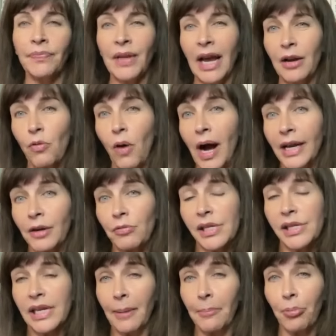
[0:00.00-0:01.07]
And why it was
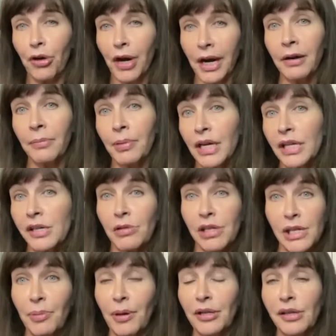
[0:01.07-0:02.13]
temporary? Because it was
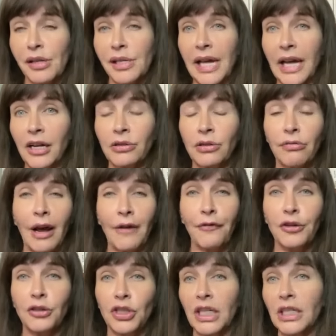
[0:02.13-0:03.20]
supposed to settle the
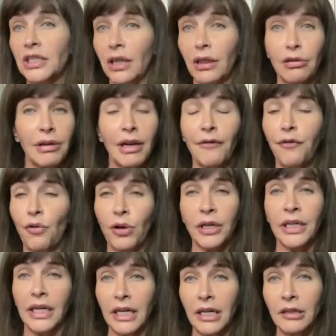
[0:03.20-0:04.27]
refugees in 3-4
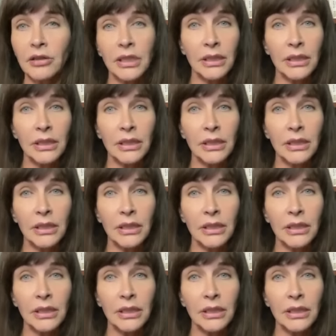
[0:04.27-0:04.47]
years,